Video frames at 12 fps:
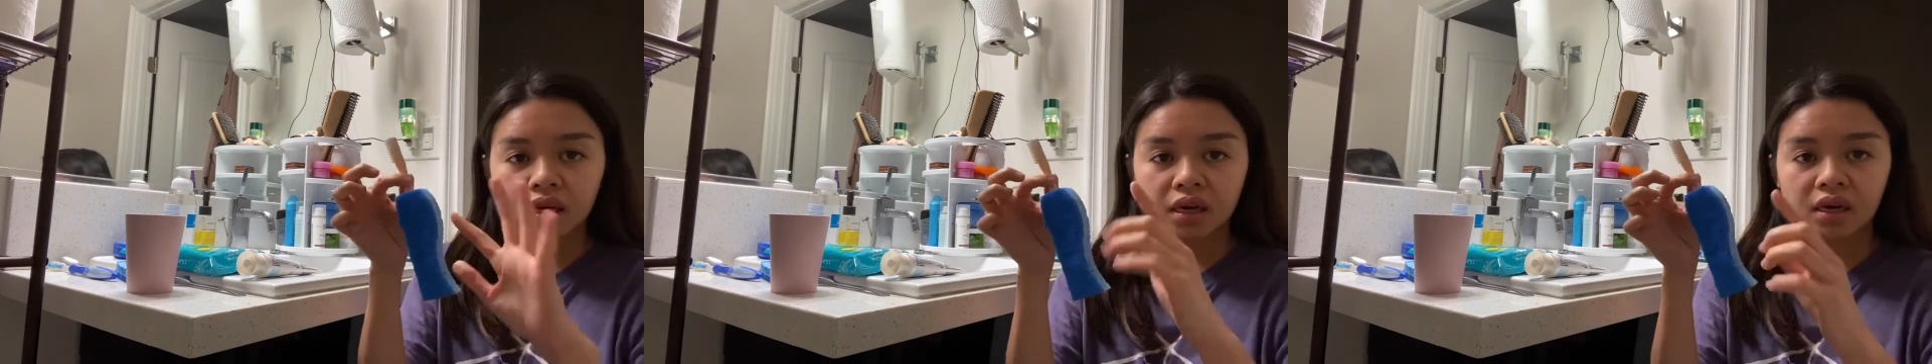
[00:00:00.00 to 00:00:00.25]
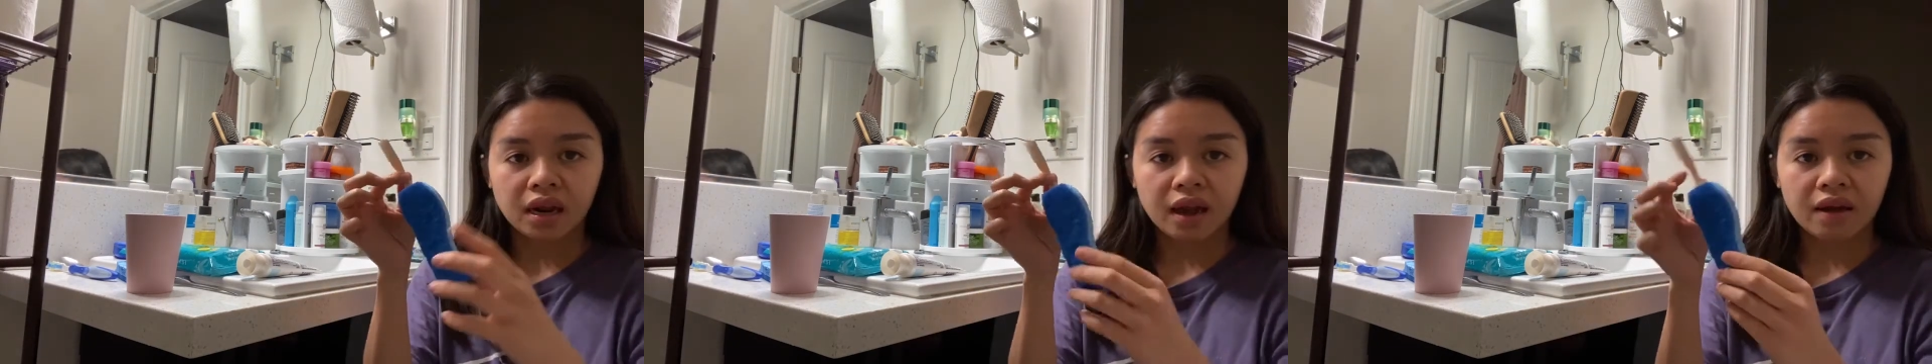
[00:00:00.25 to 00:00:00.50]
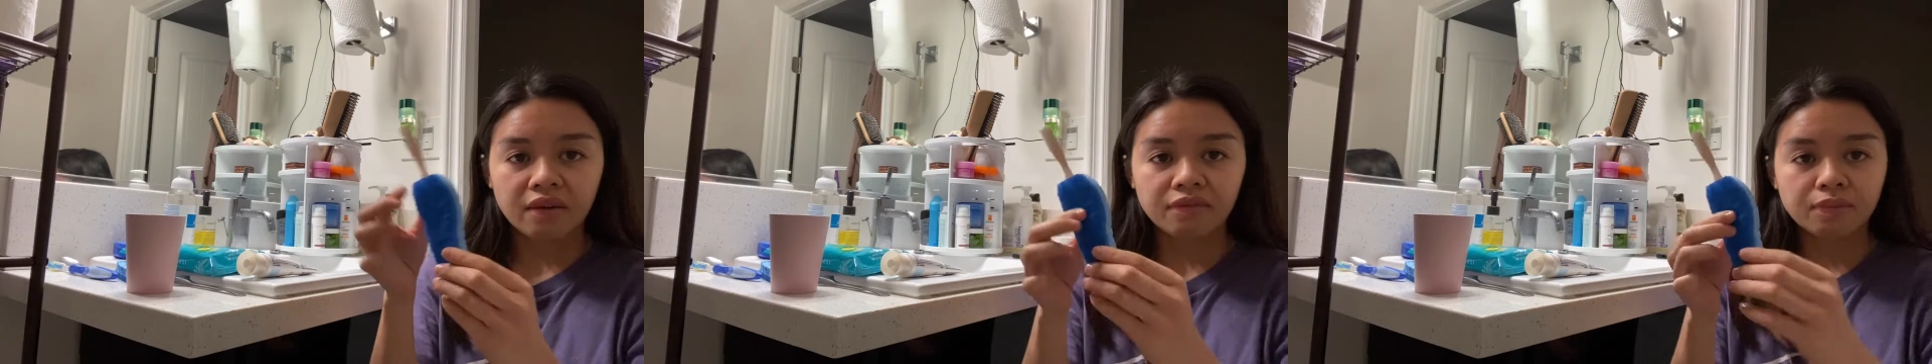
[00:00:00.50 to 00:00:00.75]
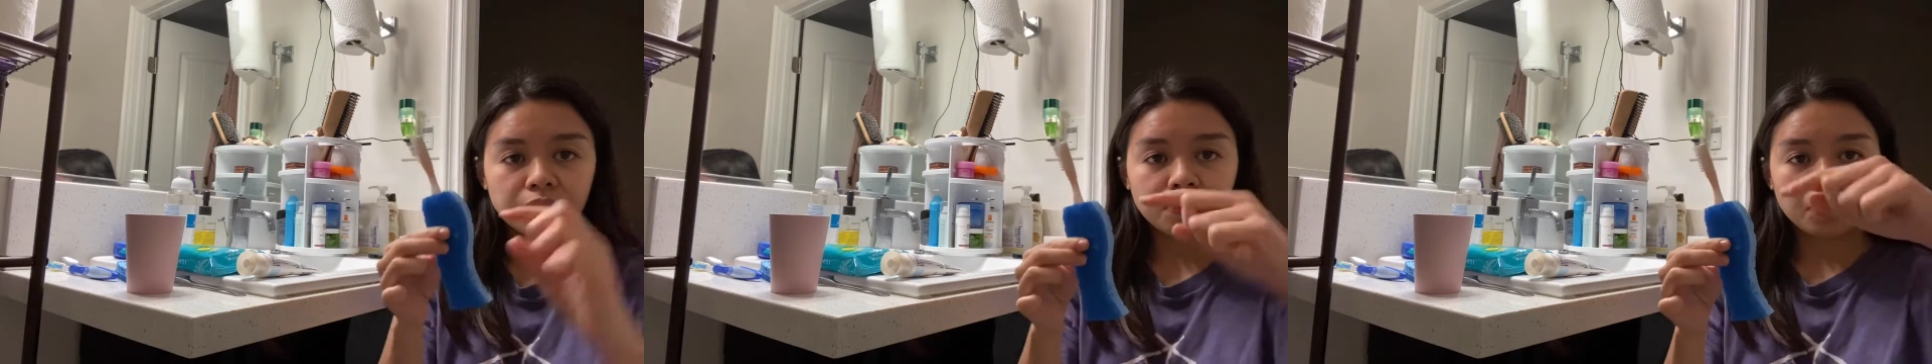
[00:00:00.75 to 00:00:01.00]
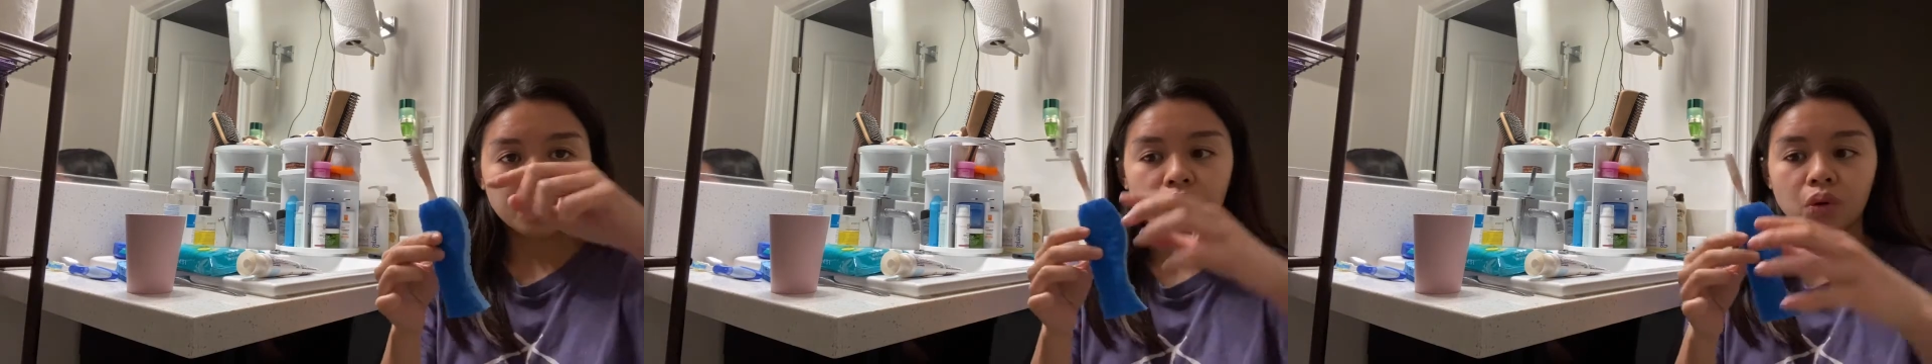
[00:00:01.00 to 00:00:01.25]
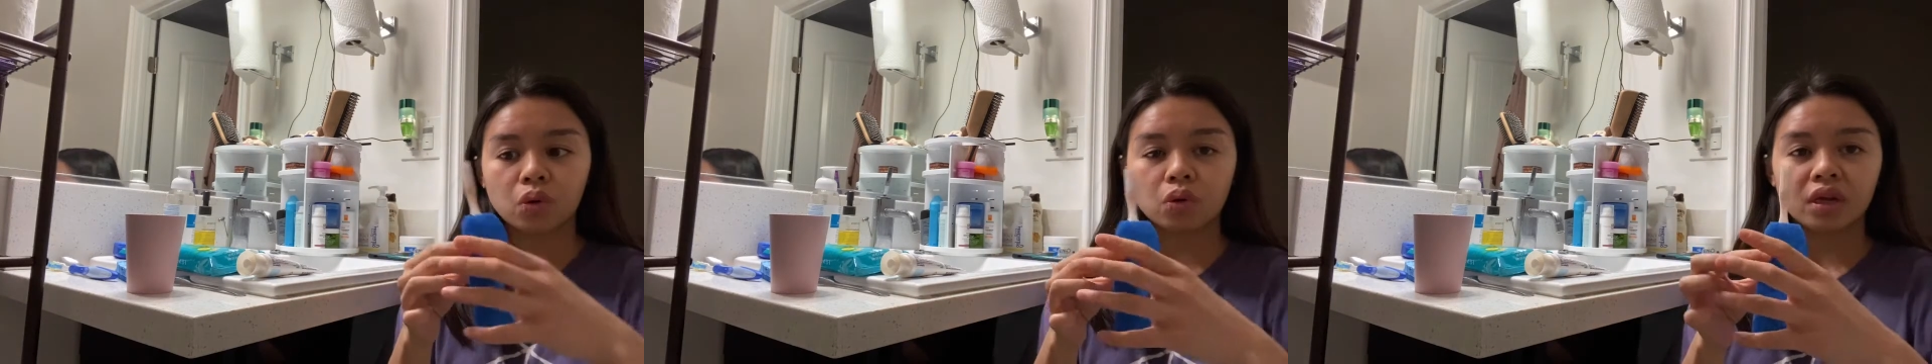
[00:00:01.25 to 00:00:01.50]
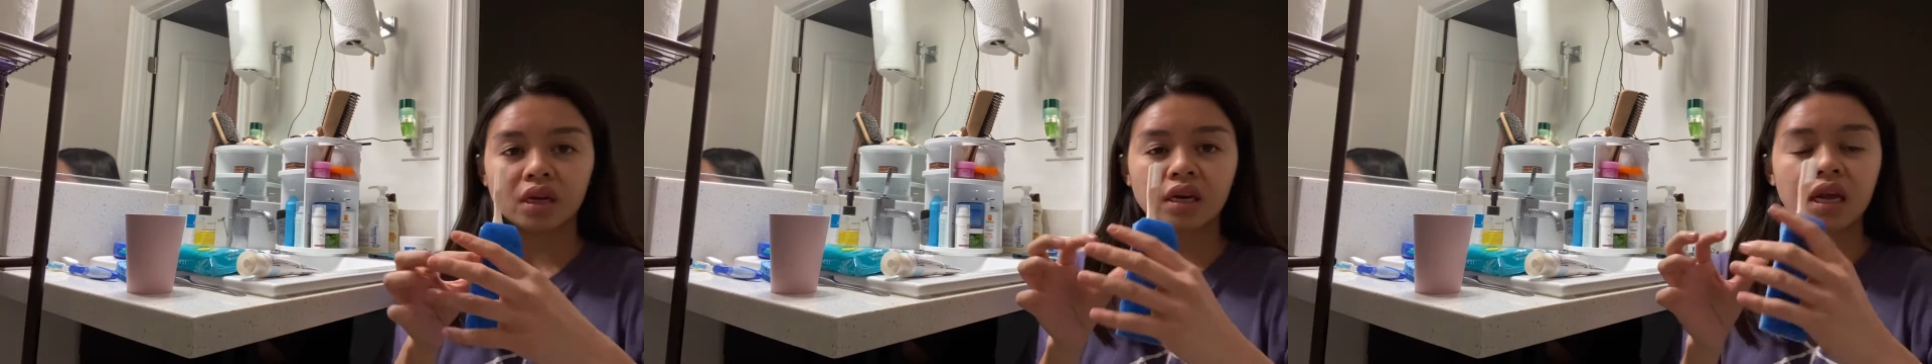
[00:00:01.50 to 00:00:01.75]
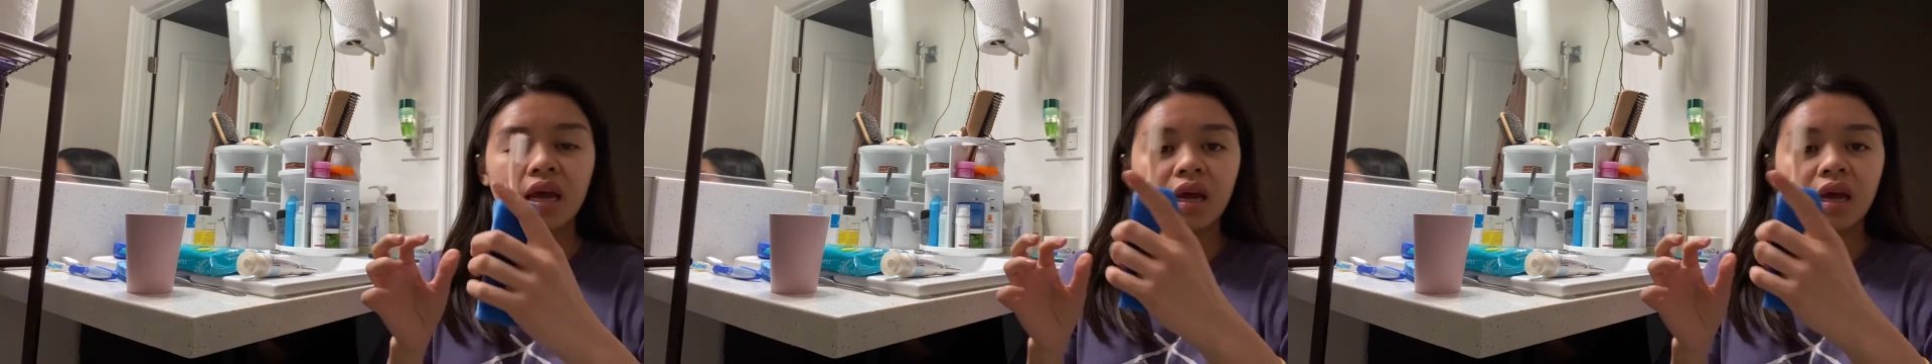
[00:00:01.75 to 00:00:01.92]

in half, put a hole in.